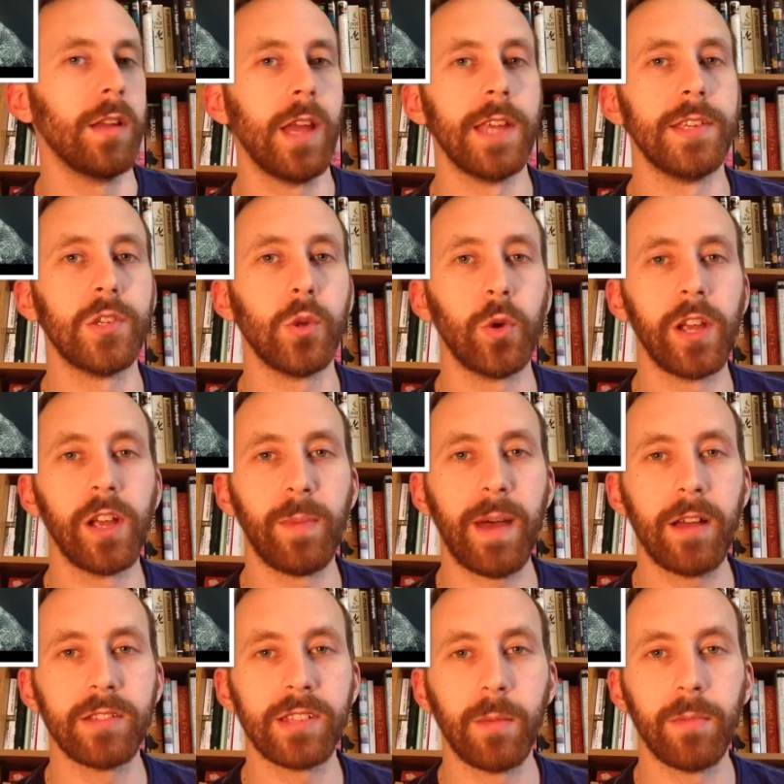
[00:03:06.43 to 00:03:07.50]
He's talking
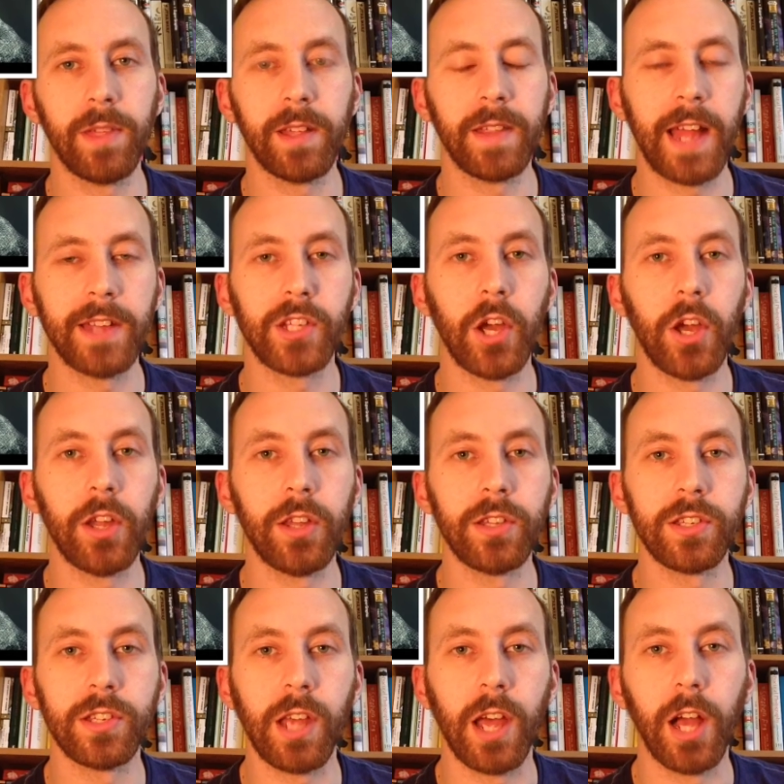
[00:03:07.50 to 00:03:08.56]
about something that
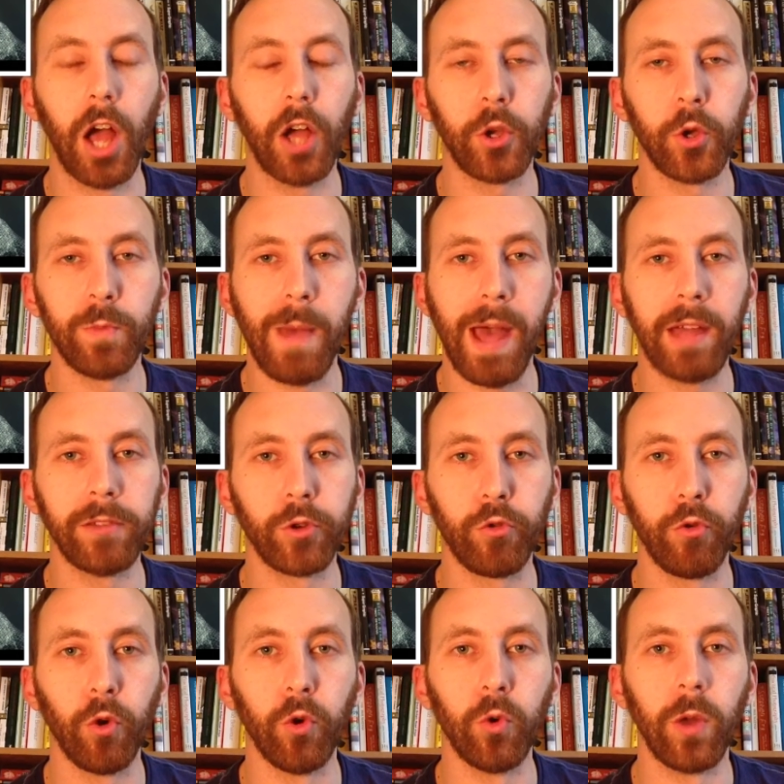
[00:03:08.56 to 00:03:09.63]
turns a good man
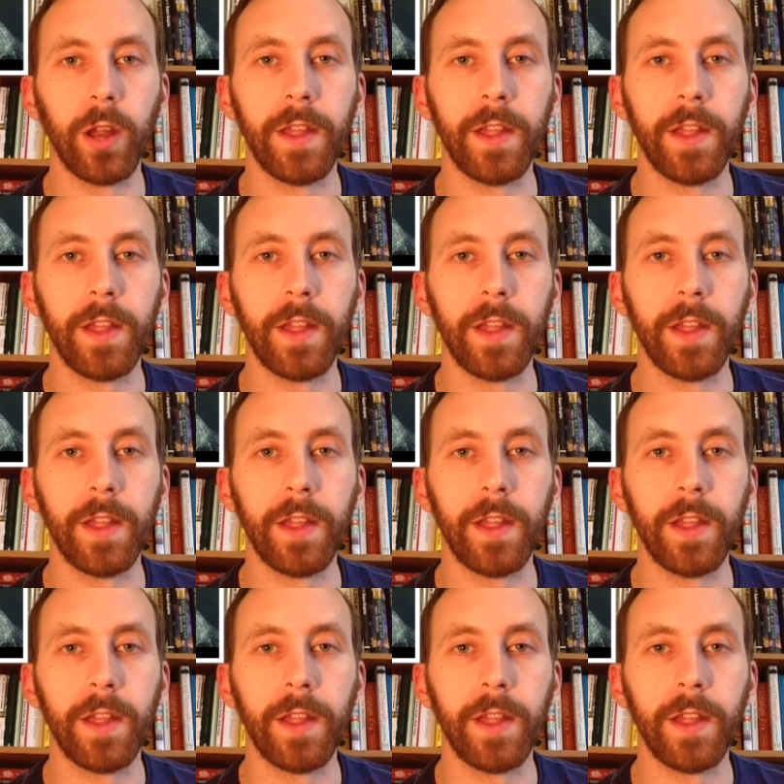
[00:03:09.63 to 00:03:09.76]
cruel,